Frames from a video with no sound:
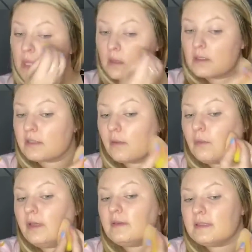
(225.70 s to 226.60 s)
So I
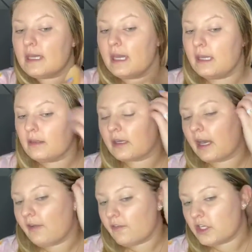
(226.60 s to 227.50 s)
will say the
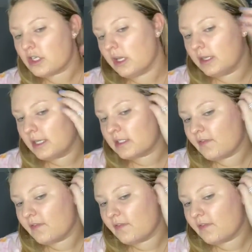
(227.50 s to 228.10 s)
coverage on this